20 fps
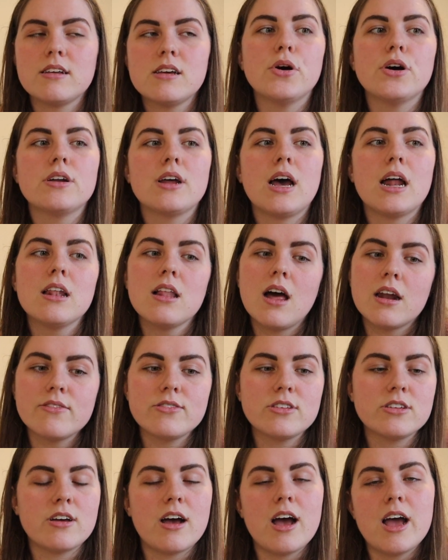But a lot
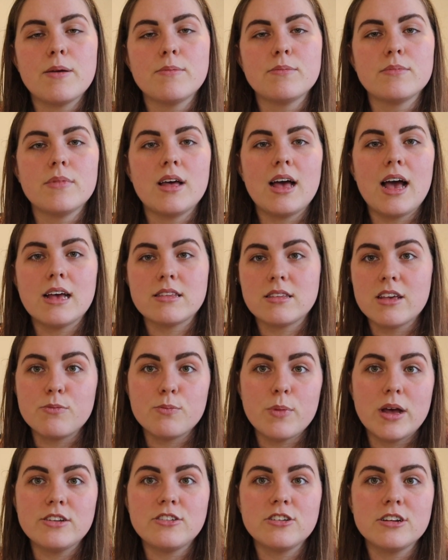of the time, as I've
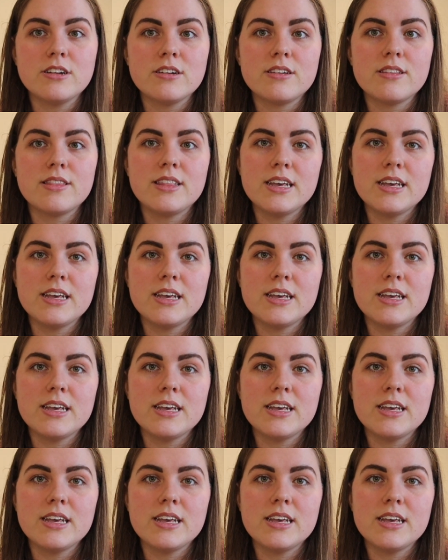mentioned,